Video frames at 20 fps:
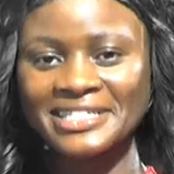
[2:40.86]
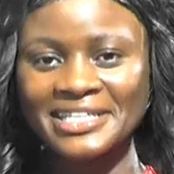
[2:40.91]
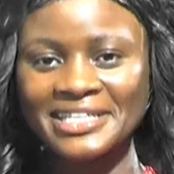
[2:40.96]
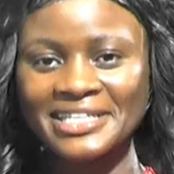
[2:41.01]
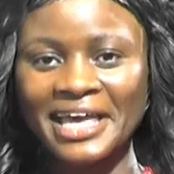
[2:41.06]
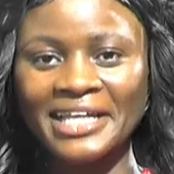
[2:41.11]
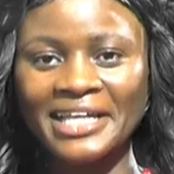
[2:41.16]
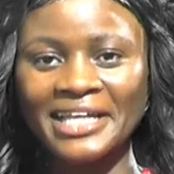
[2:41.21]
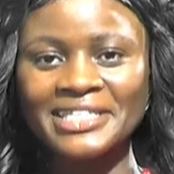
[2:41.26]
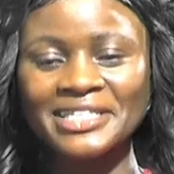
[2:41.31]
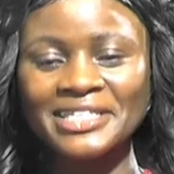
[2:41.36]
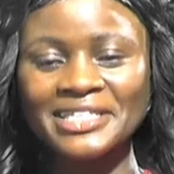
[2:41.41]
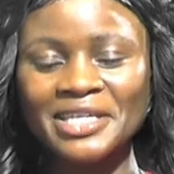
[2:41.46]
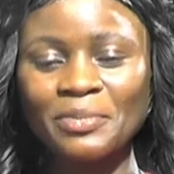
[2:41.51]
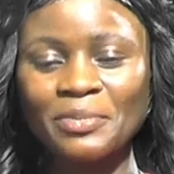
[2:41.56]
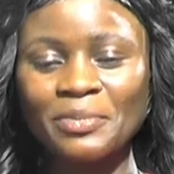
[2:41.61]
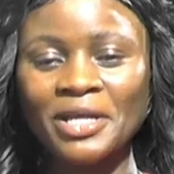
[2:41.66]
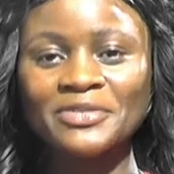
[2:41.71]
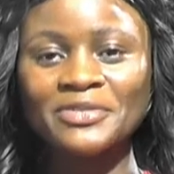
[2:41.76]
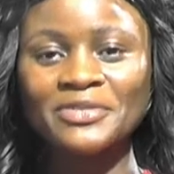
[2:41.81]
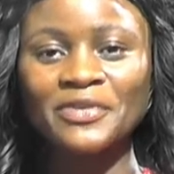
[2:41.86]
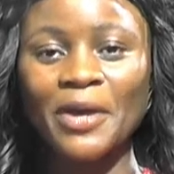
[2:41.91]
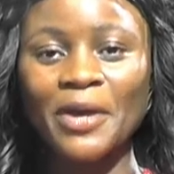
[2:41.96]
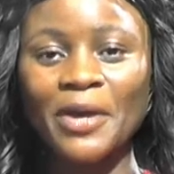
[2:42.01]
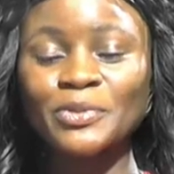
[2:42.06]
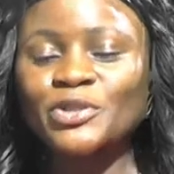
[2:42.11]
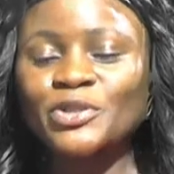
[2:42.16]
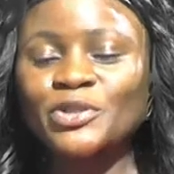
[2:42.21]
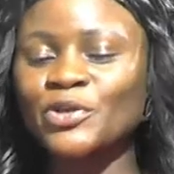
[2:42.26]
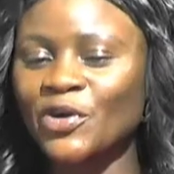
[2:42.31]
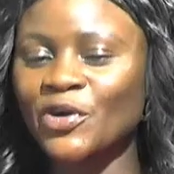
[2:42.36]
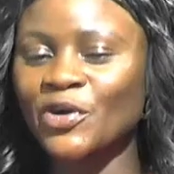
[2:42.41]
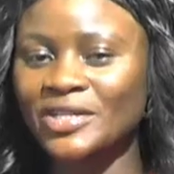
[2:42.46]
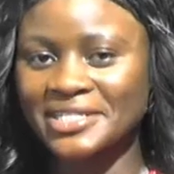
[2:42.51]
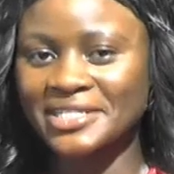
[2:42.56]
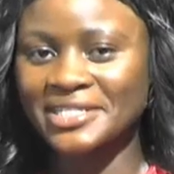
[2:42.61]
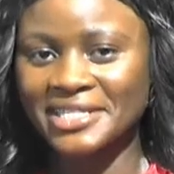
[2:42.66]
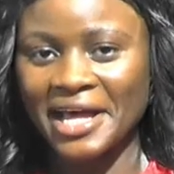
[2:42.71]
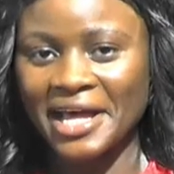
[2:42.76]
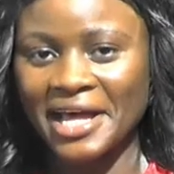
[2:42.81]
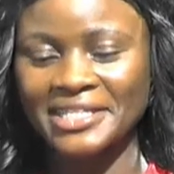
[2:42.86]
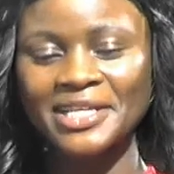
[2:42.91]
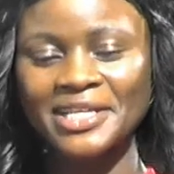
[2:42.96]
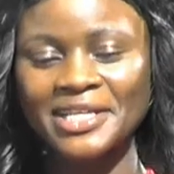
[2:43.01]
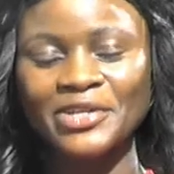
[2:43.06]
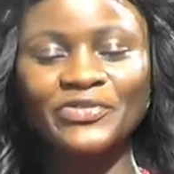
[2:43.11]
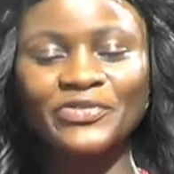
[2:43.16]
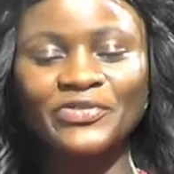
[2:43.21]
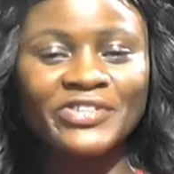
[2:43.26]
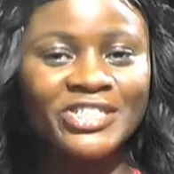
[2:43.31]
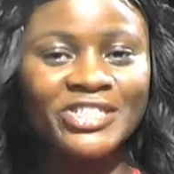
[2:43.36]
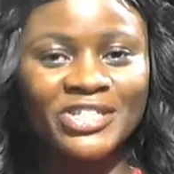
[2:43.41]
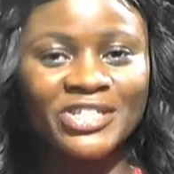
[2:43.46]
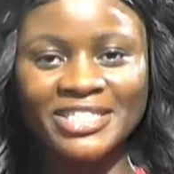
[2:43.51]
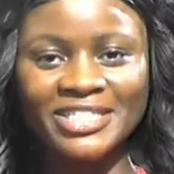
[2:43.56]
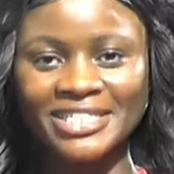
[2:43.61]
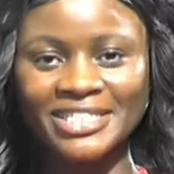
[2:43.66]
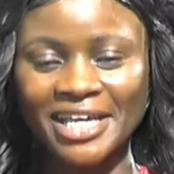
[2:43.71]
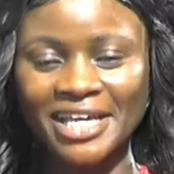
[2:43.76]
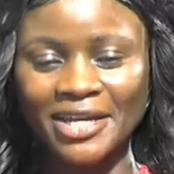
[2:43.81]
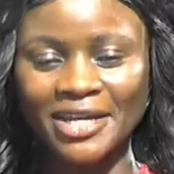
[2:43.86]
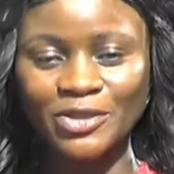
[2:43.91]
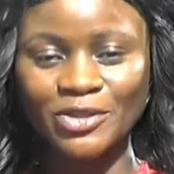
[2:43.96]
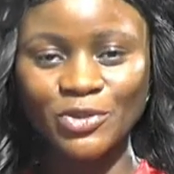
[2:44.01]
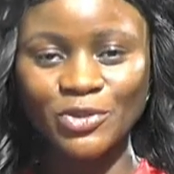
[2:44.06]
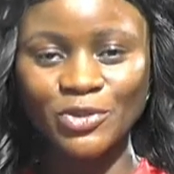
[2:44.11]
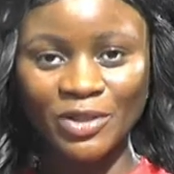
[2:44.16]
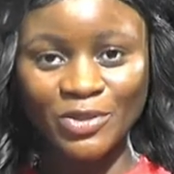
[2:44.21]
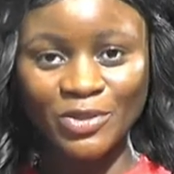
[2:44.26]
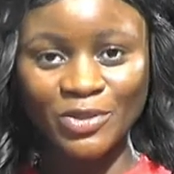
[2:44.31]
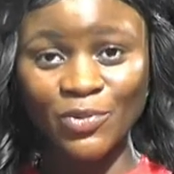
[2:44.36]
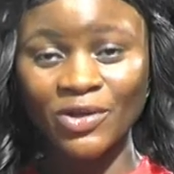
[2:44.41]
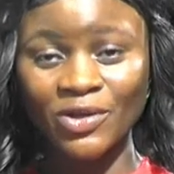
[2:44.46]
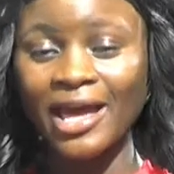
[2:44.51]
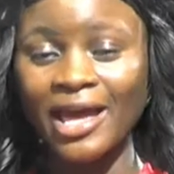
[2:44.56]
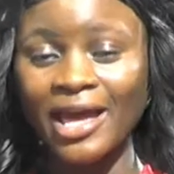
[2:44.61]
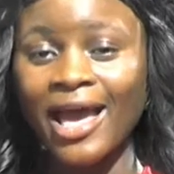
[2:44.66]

the Entertainment Vibe Show on Star Television Channel 21.